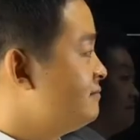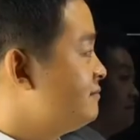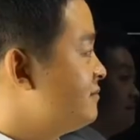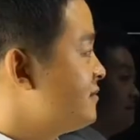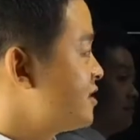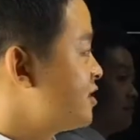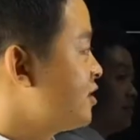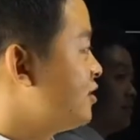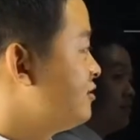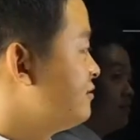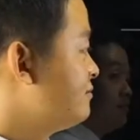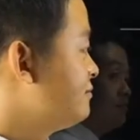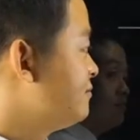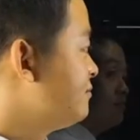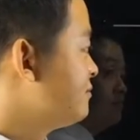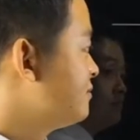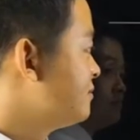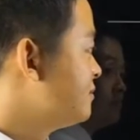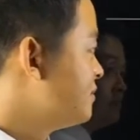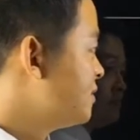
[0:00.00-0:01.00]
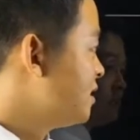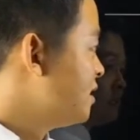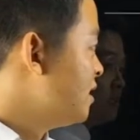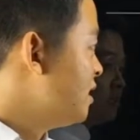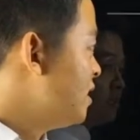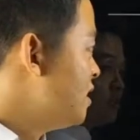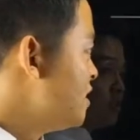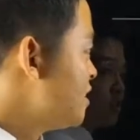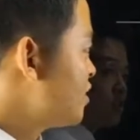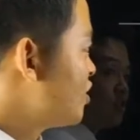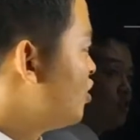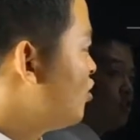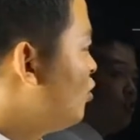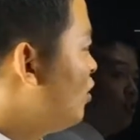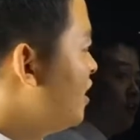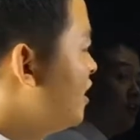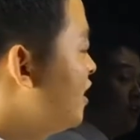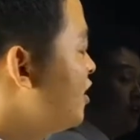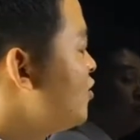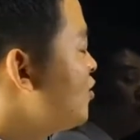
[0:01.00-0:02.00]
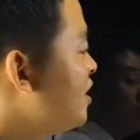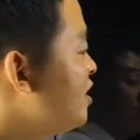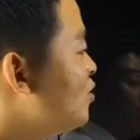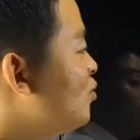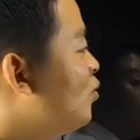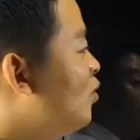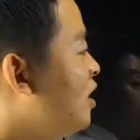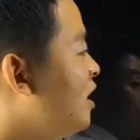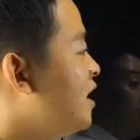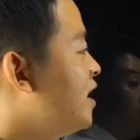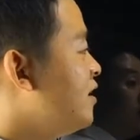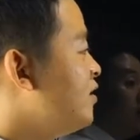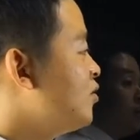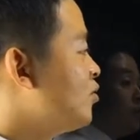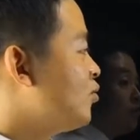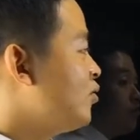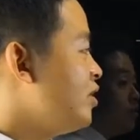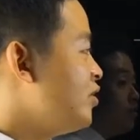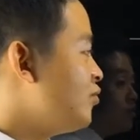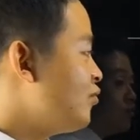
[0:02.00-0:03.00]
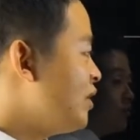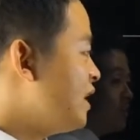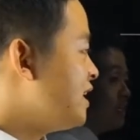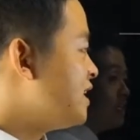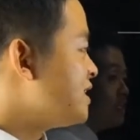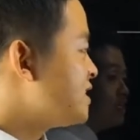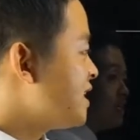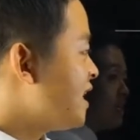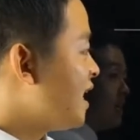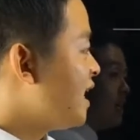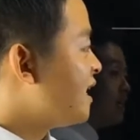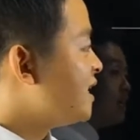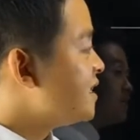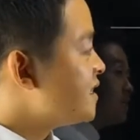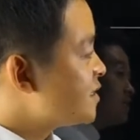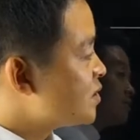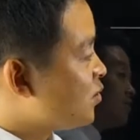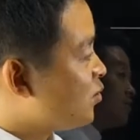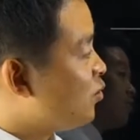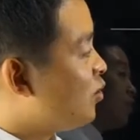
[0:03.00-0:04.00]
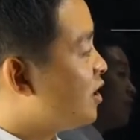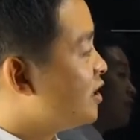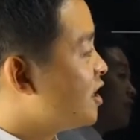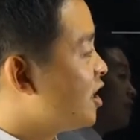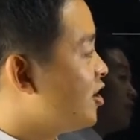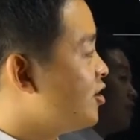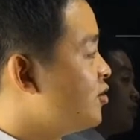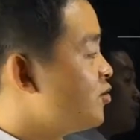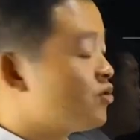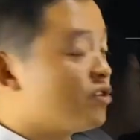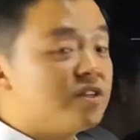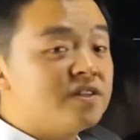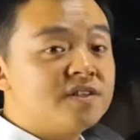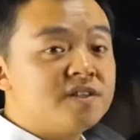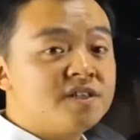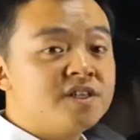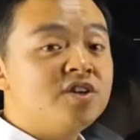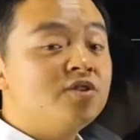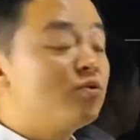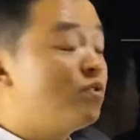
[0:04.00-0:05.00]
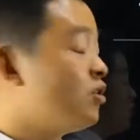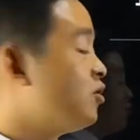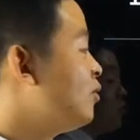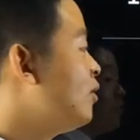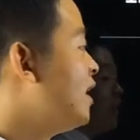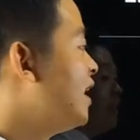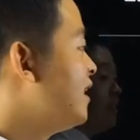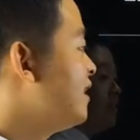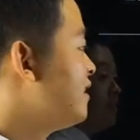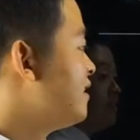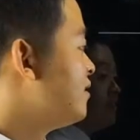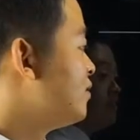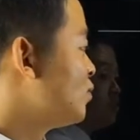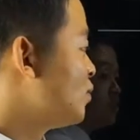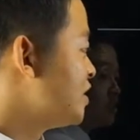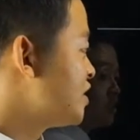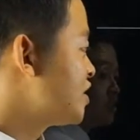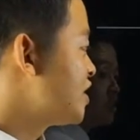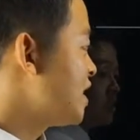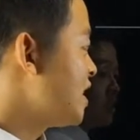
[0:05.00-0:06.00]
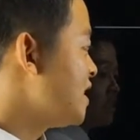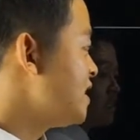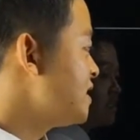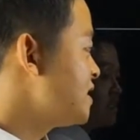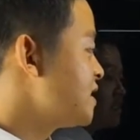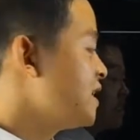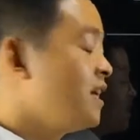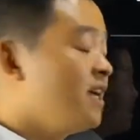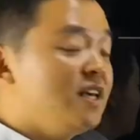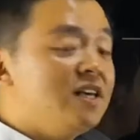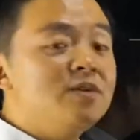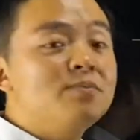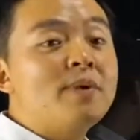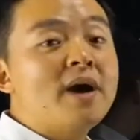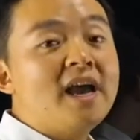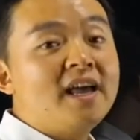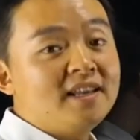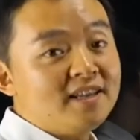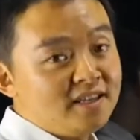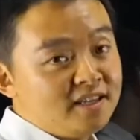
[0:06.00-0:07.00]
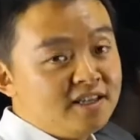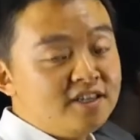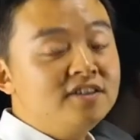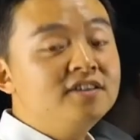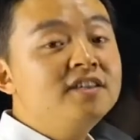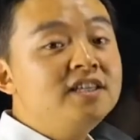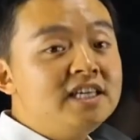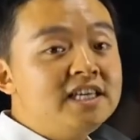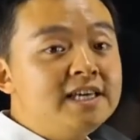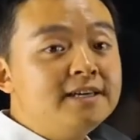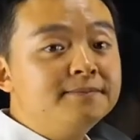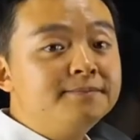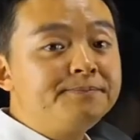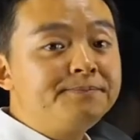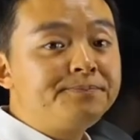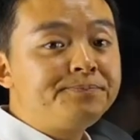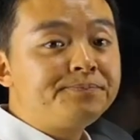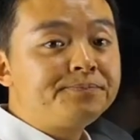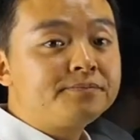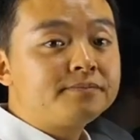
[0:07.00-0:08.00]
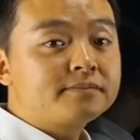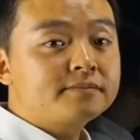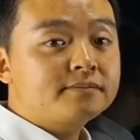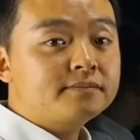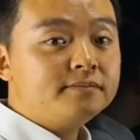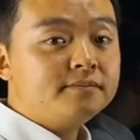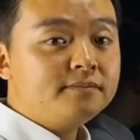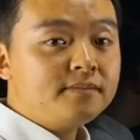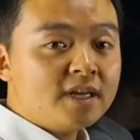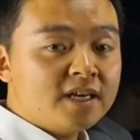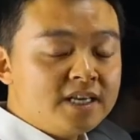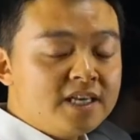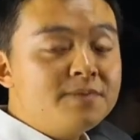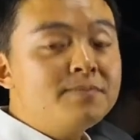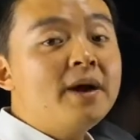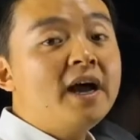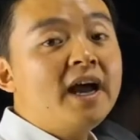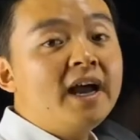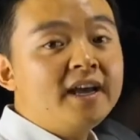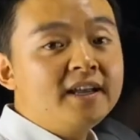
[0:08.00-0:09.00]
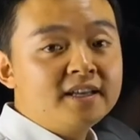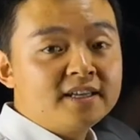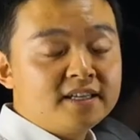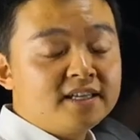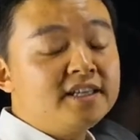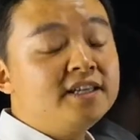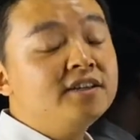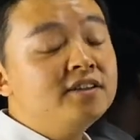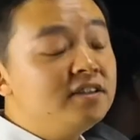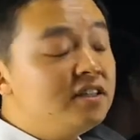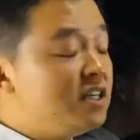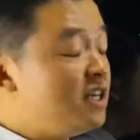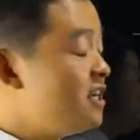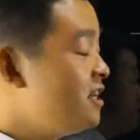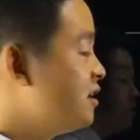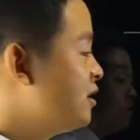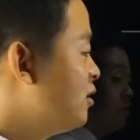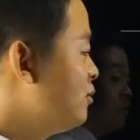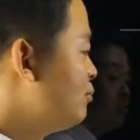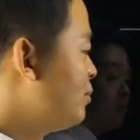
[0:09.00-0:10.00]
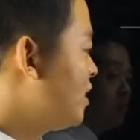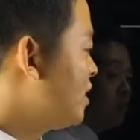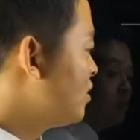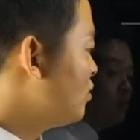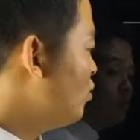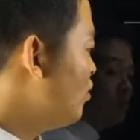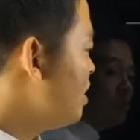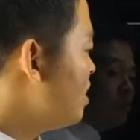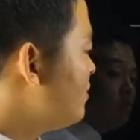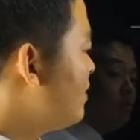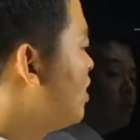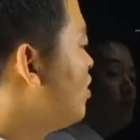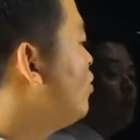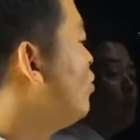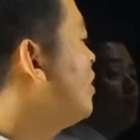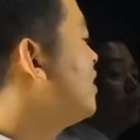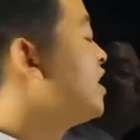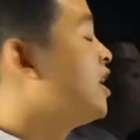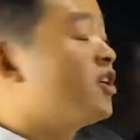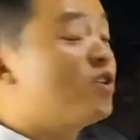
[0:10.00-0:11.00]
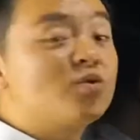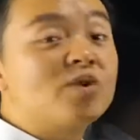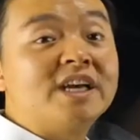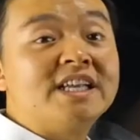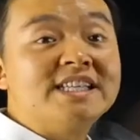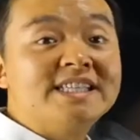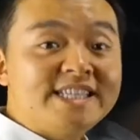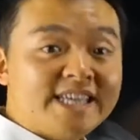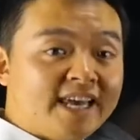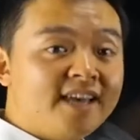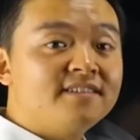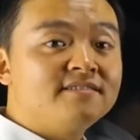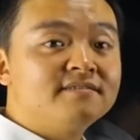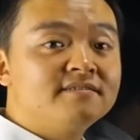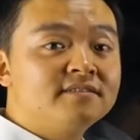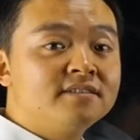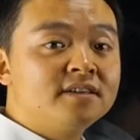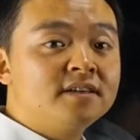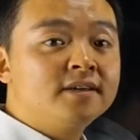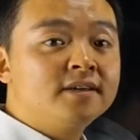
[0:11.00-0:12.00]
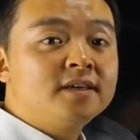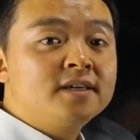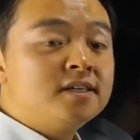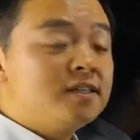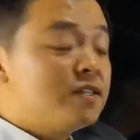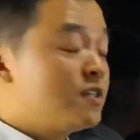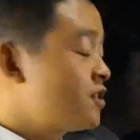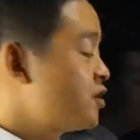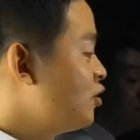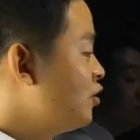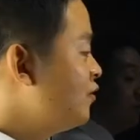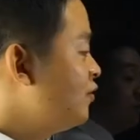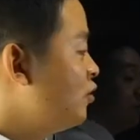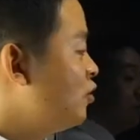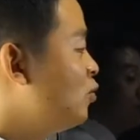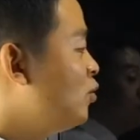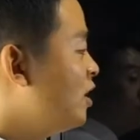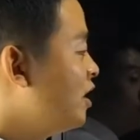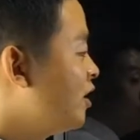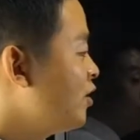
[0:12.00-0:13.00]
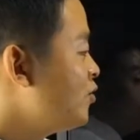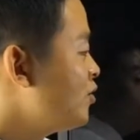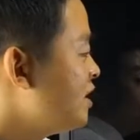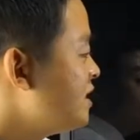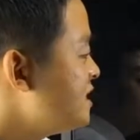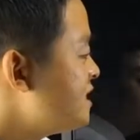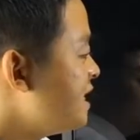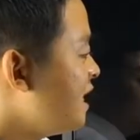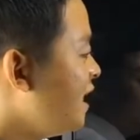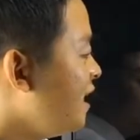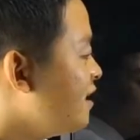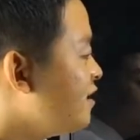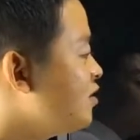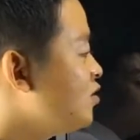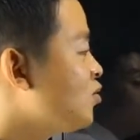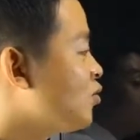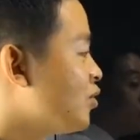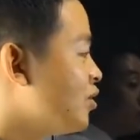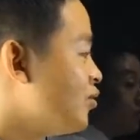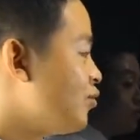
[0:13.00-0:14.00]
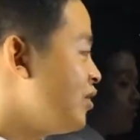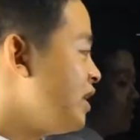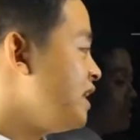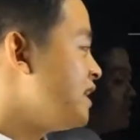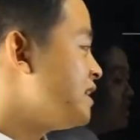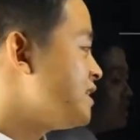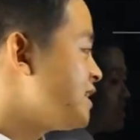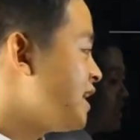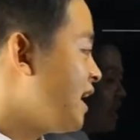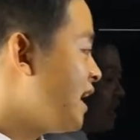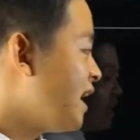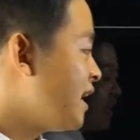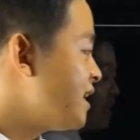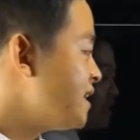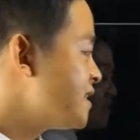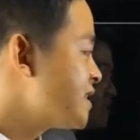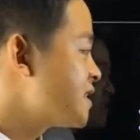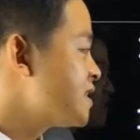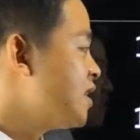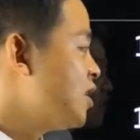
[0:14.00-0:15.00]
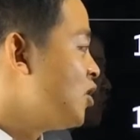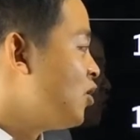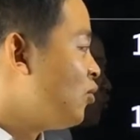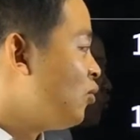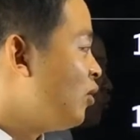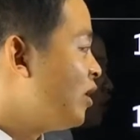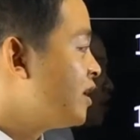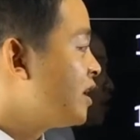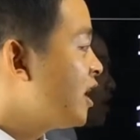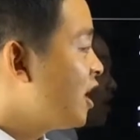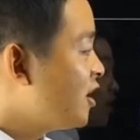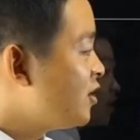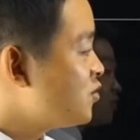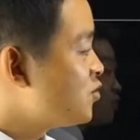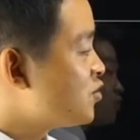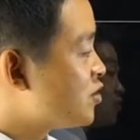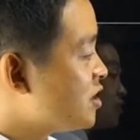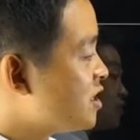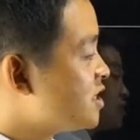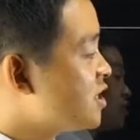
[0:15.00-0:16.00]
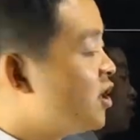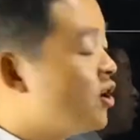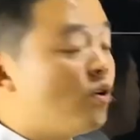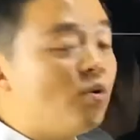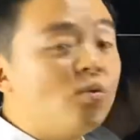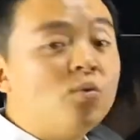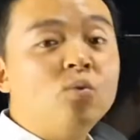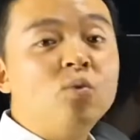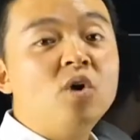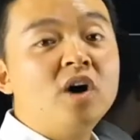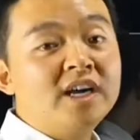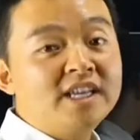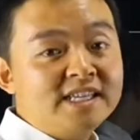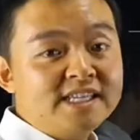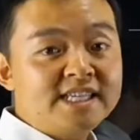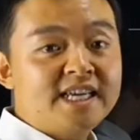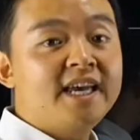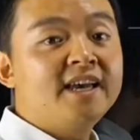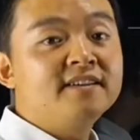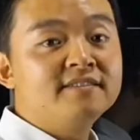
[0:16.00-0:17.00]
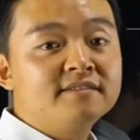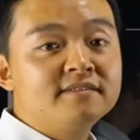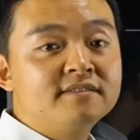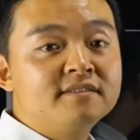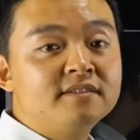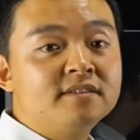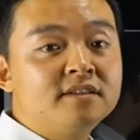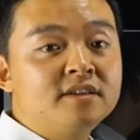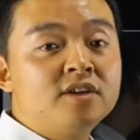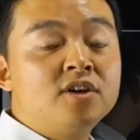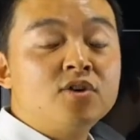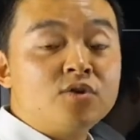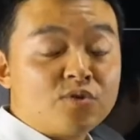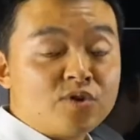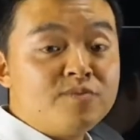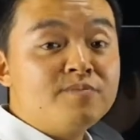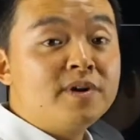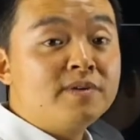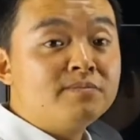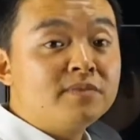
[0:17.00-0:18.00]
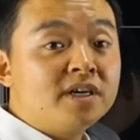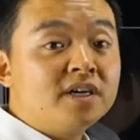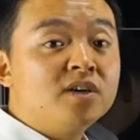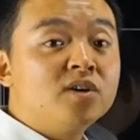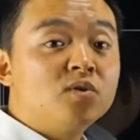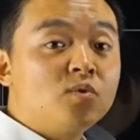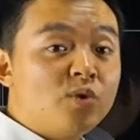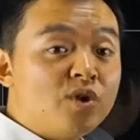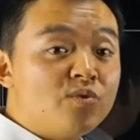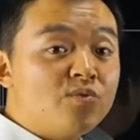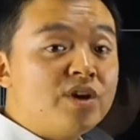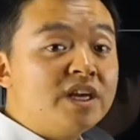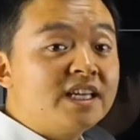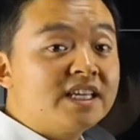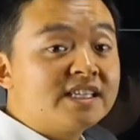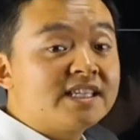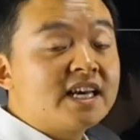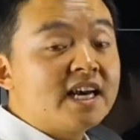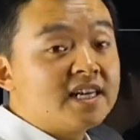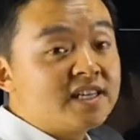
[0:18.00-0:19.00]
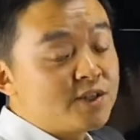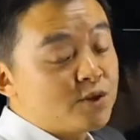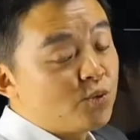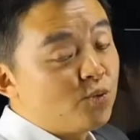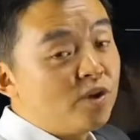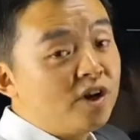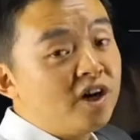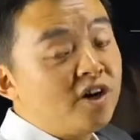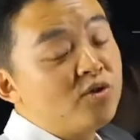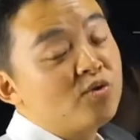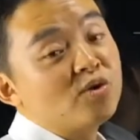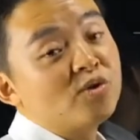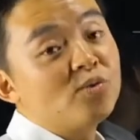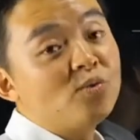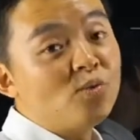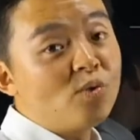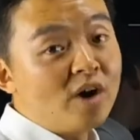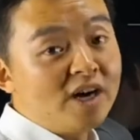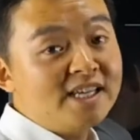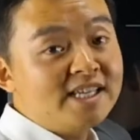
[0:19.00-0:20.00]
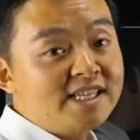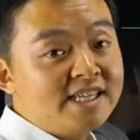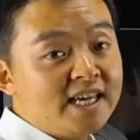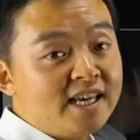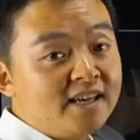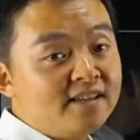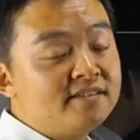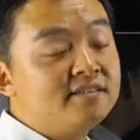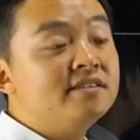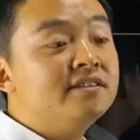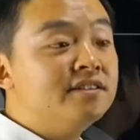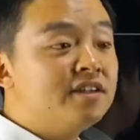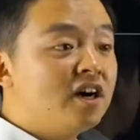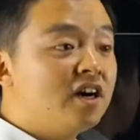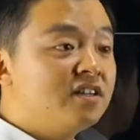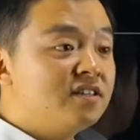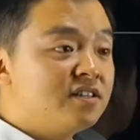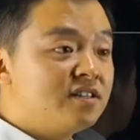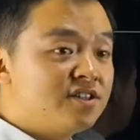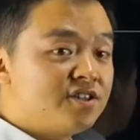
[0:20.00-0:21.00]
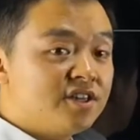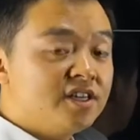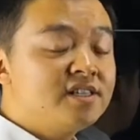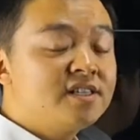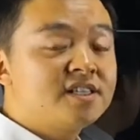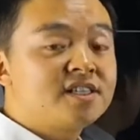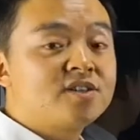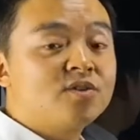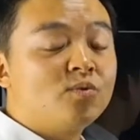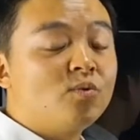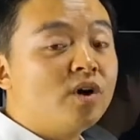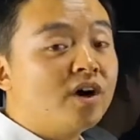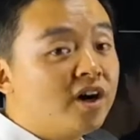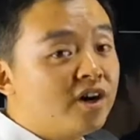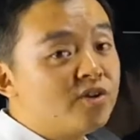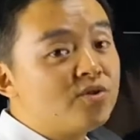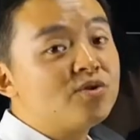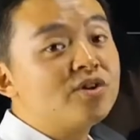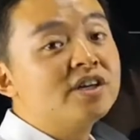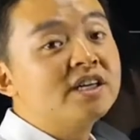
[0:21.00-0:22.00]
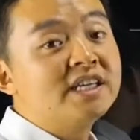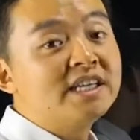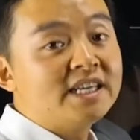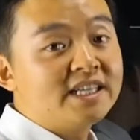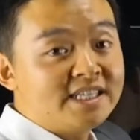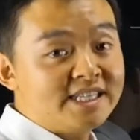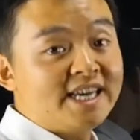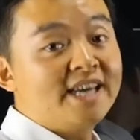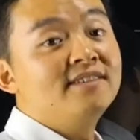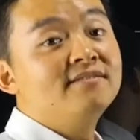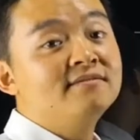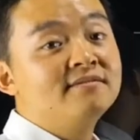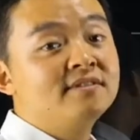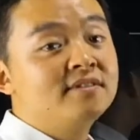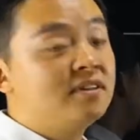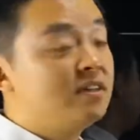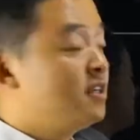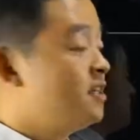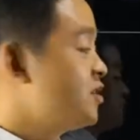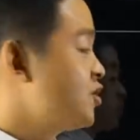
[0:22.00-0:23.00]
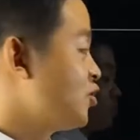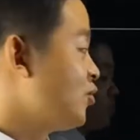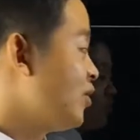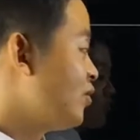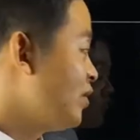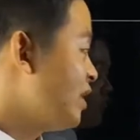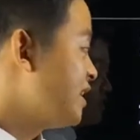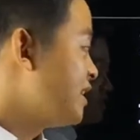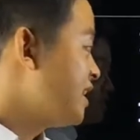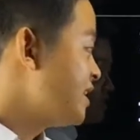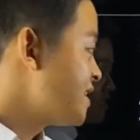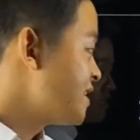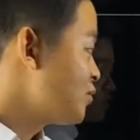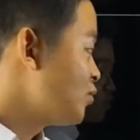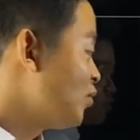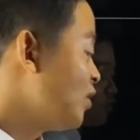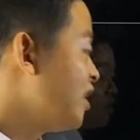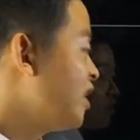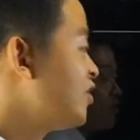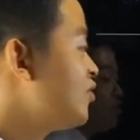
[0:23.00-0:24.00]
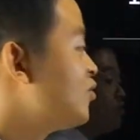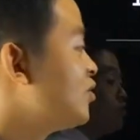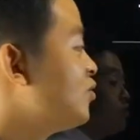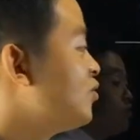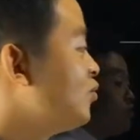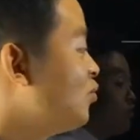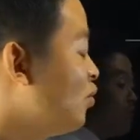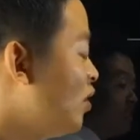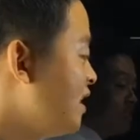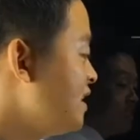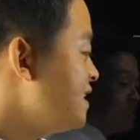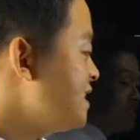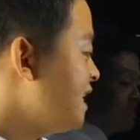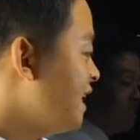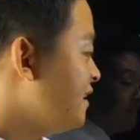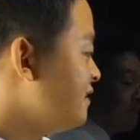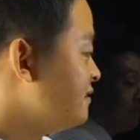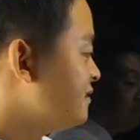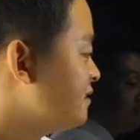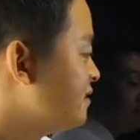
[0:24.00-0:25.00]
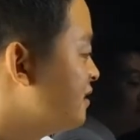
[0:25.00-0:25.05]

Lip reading: So 101, we read it as 101, which is 101. 101. But what about 110? So for 110, we read it as 110. Remember, we read it as 110, not just 110. So we read it as 110.